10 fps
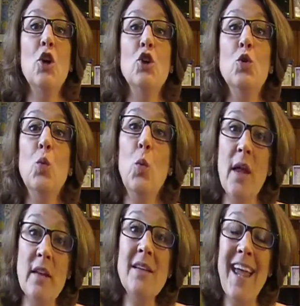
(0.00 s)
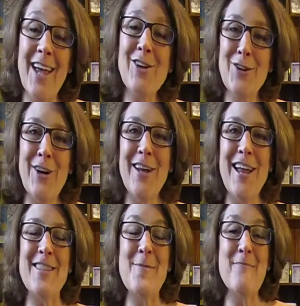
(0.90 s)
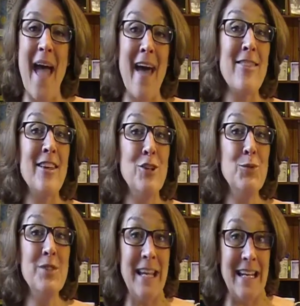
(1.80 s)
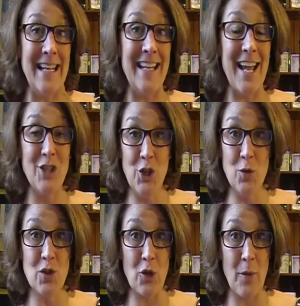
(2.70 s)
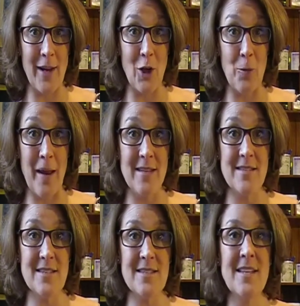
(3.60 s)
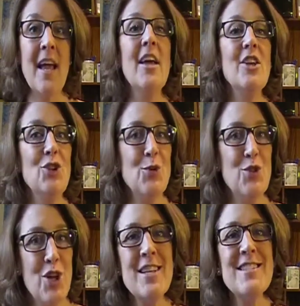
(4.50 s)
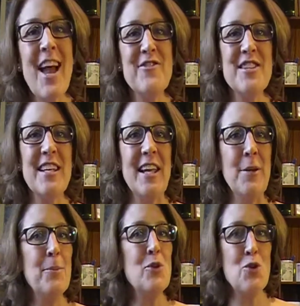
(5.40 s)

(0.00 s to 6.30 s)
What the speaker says: You will get good at the math that you need and use on a regular basis. You just have to keep